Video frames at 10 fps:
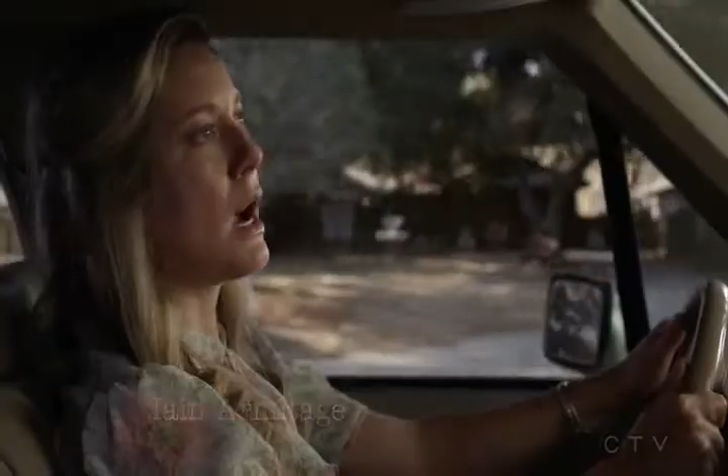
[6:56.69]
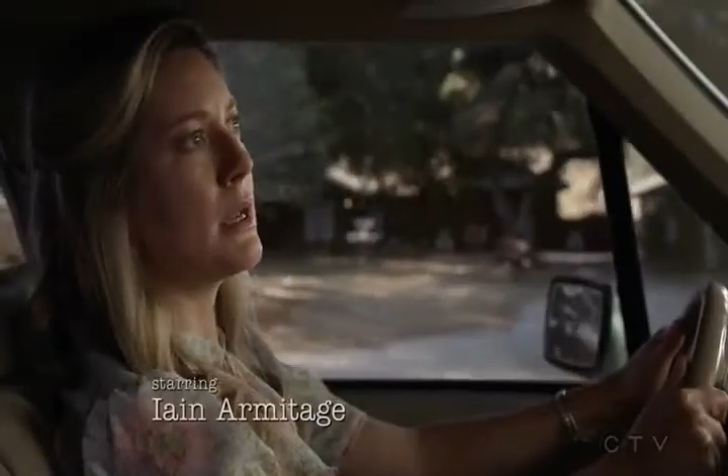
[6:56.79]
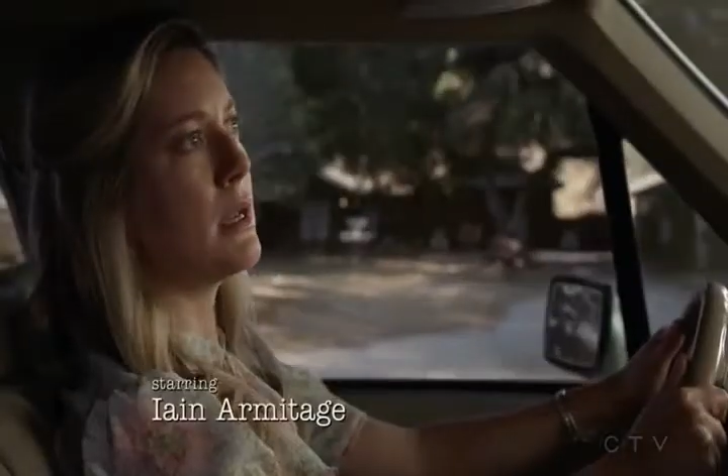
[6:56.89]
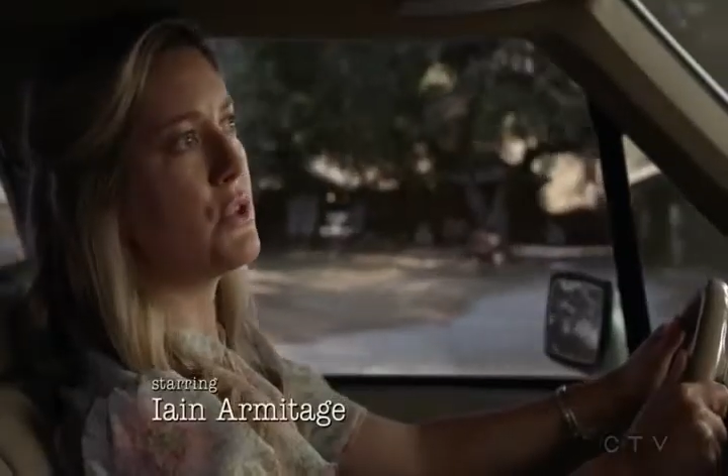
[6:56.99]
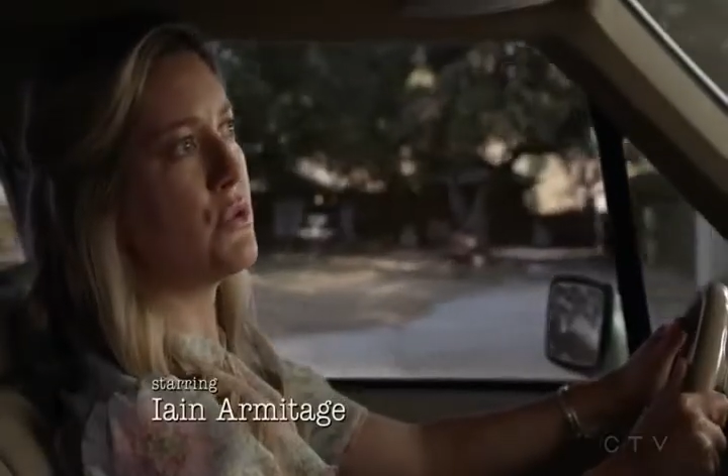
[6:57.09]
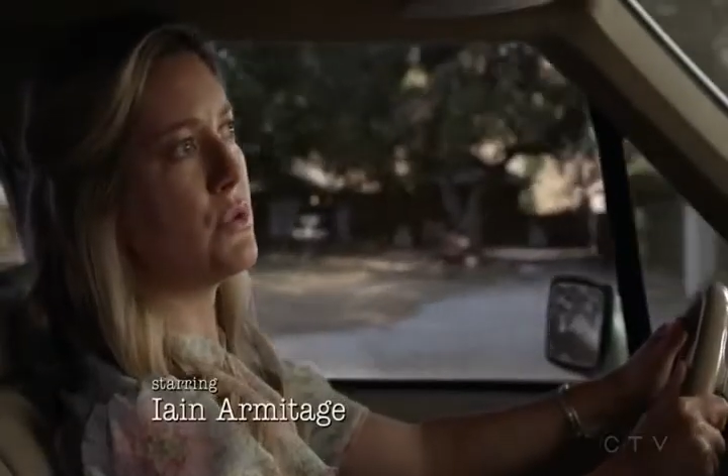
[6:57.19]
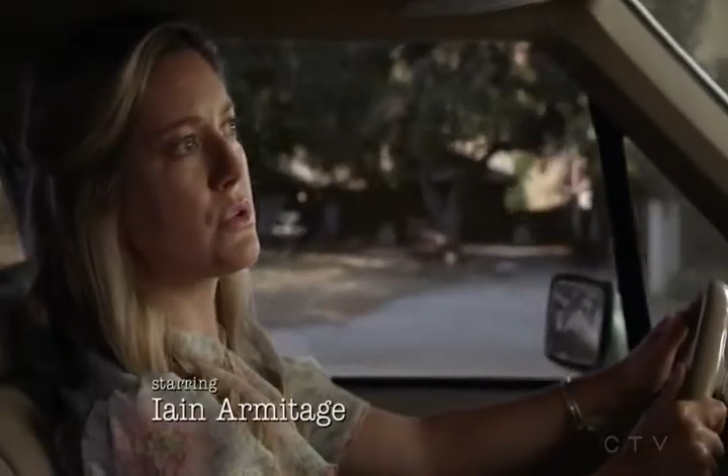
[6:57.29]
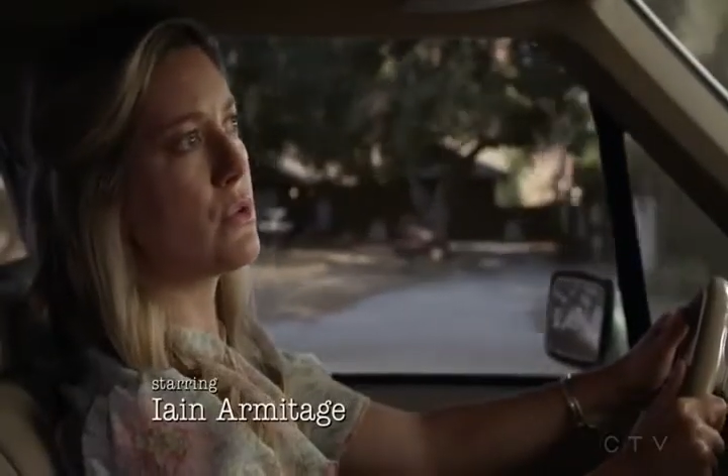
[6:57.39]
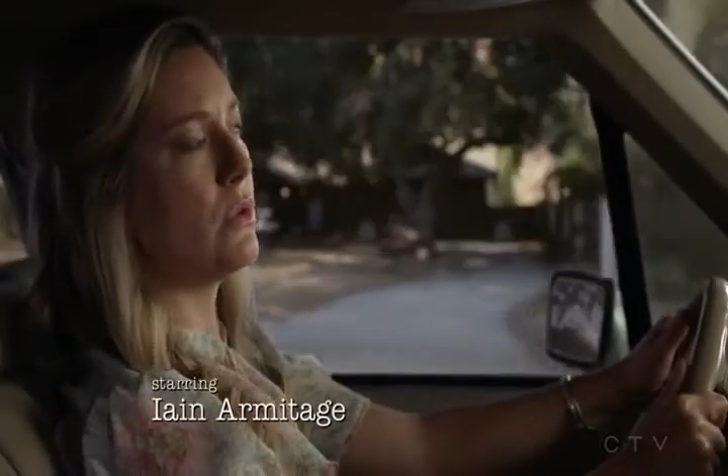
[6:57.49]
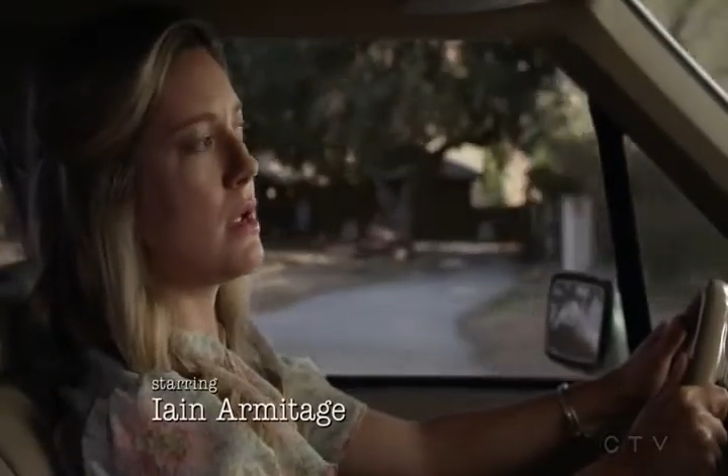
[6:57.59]
get you to
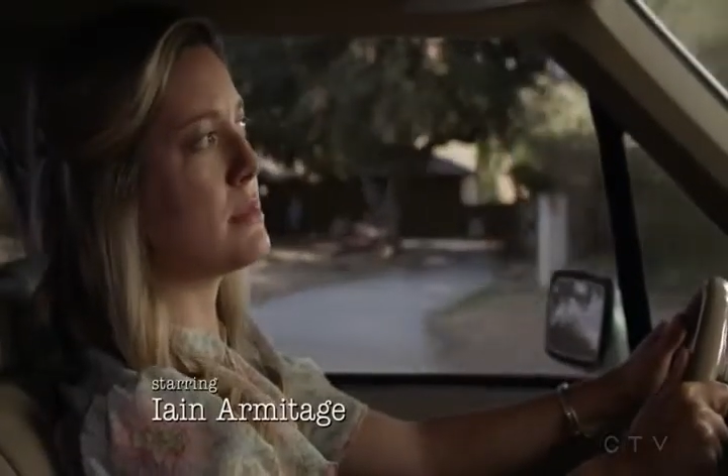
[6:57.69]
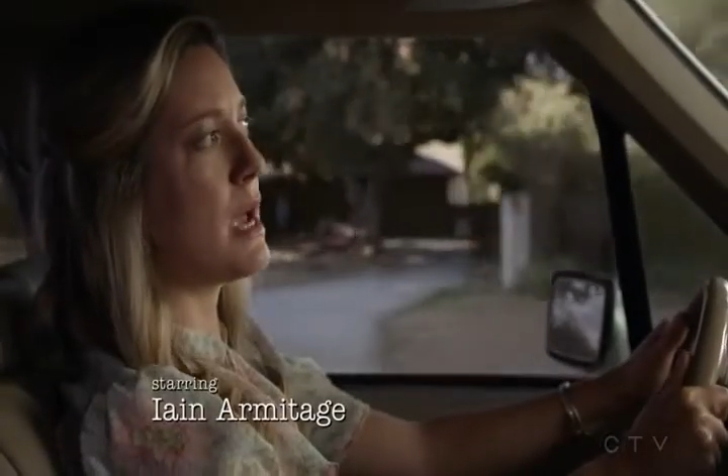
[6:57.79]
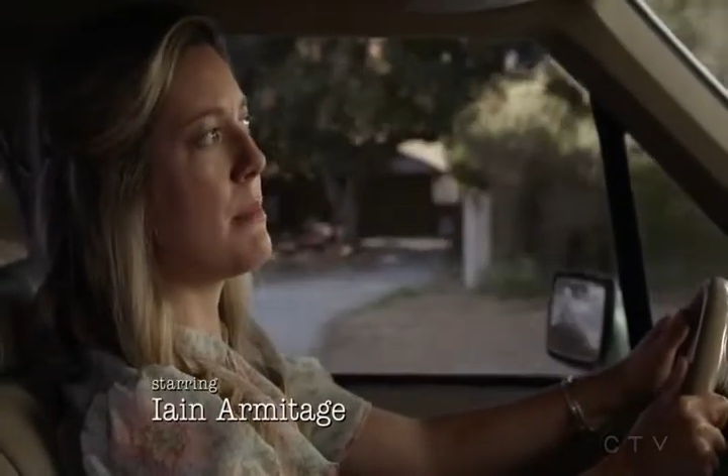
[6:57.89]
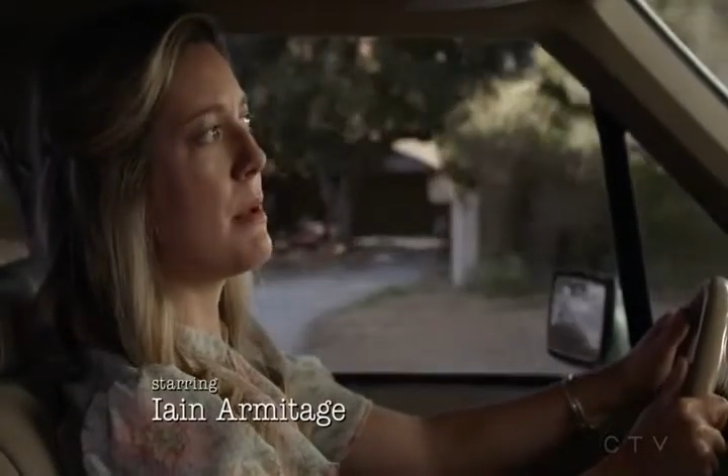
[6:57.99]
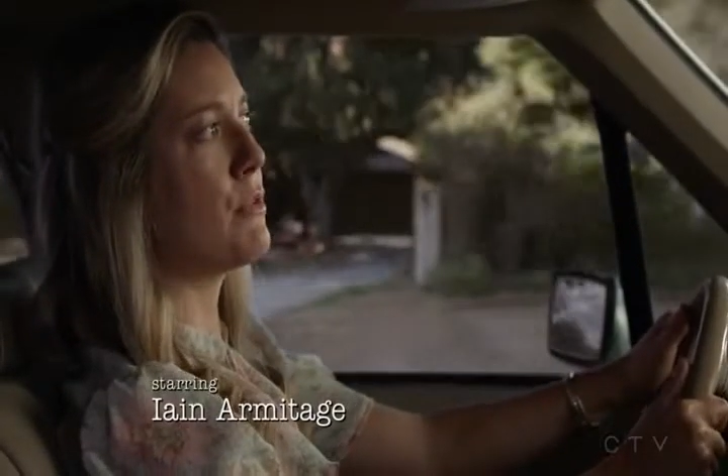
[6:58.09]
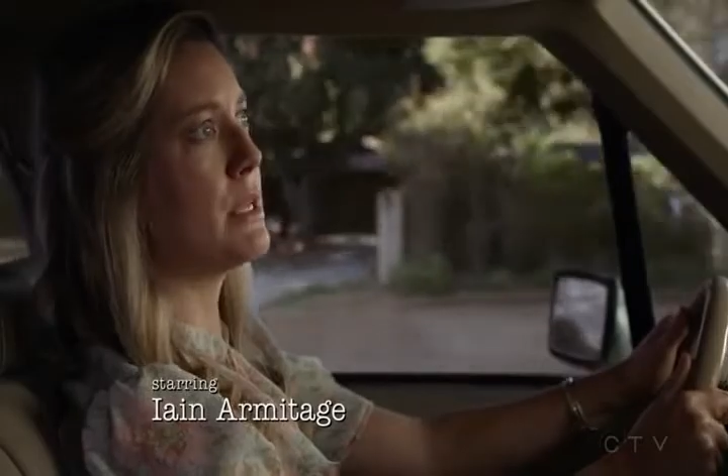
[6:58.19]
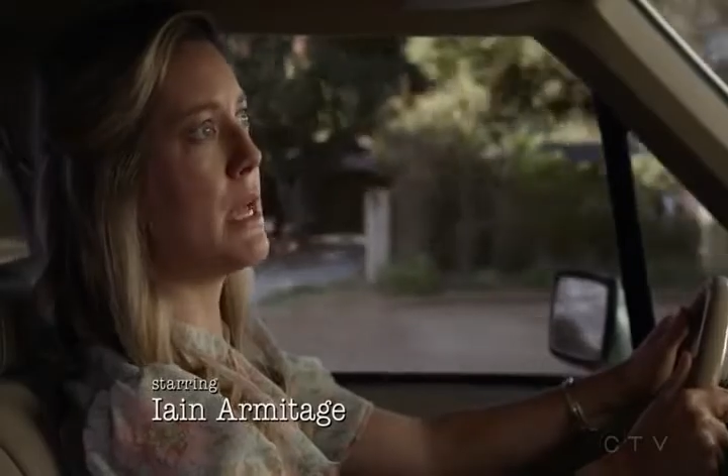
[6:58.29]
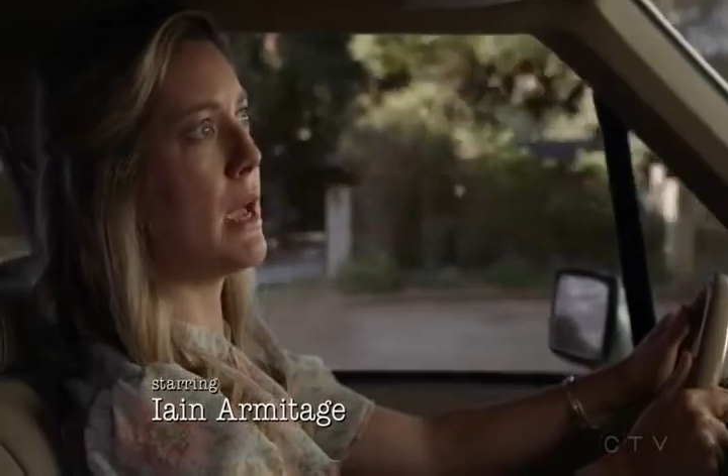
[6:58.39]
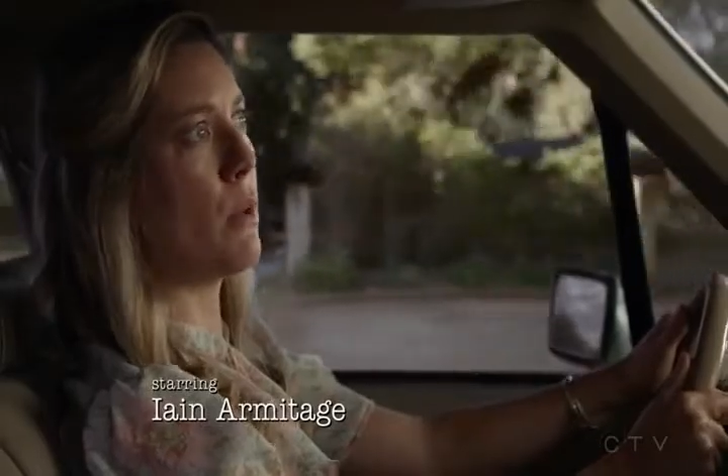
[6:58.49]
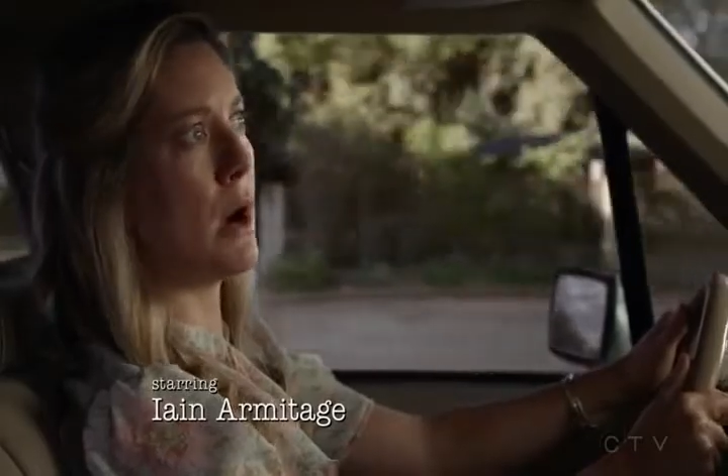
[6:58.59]
school on time every day.
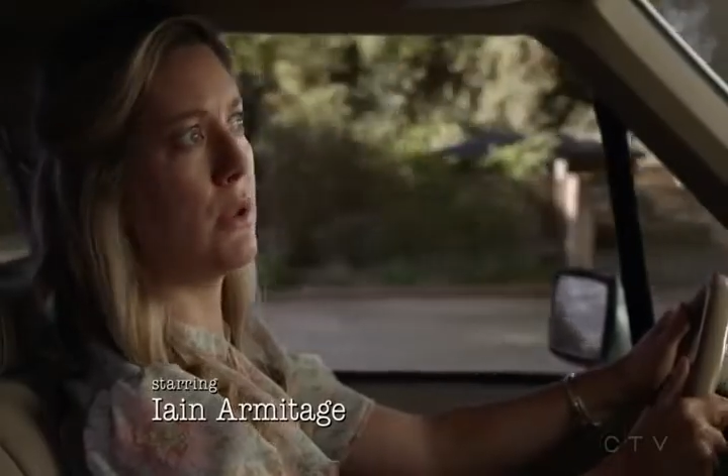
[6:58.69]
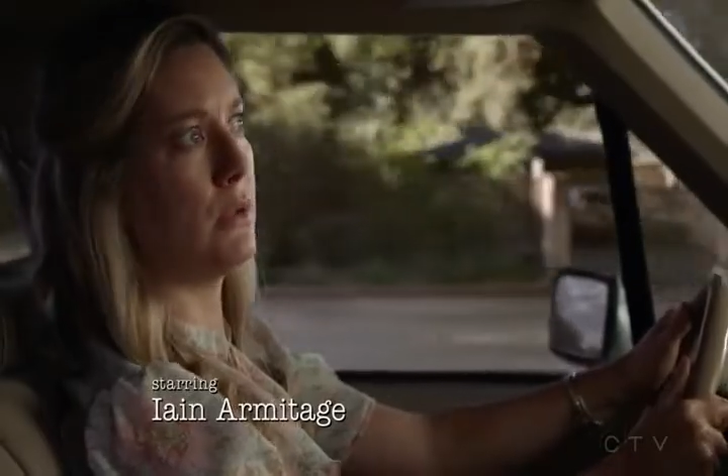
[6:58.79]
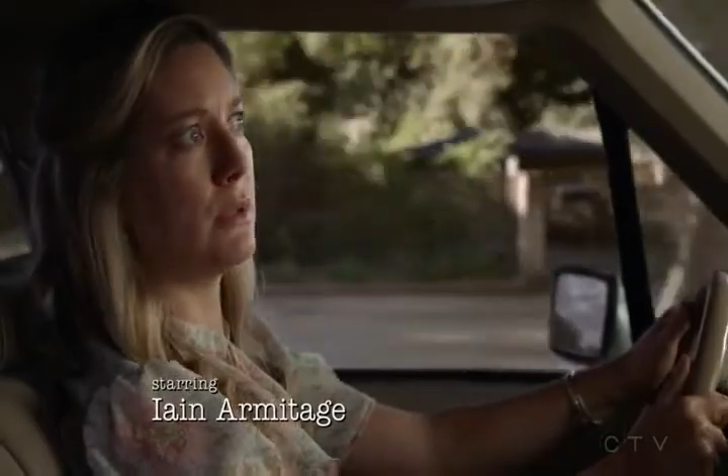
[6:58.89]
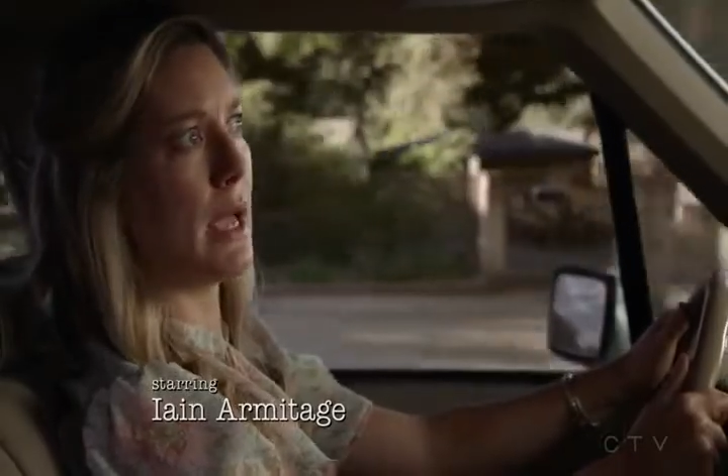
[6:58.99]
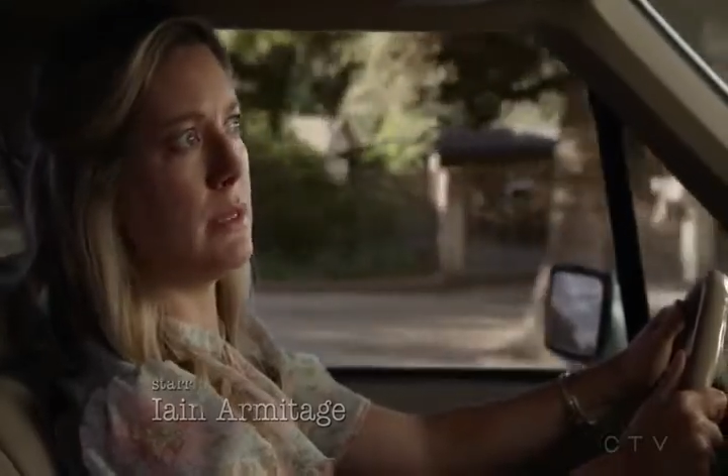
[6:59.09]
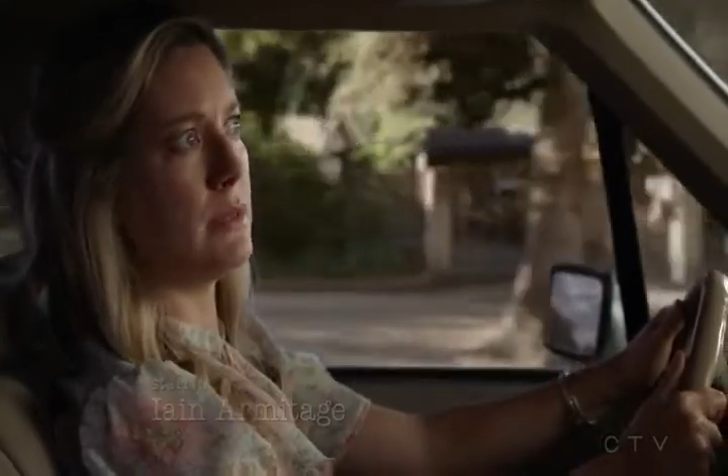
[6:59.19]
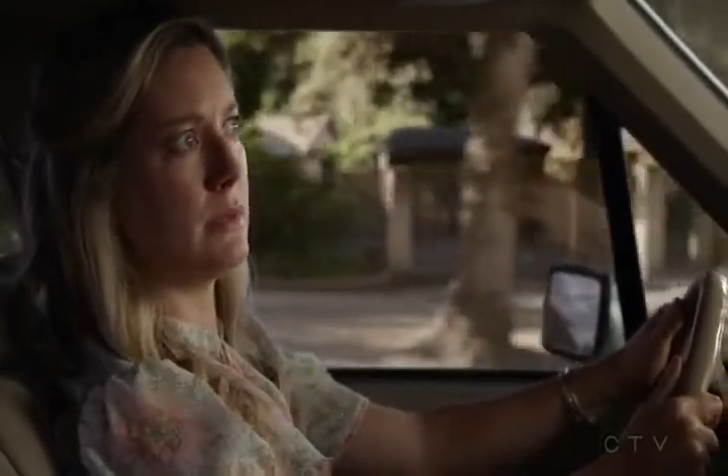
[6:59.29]
Why are you late?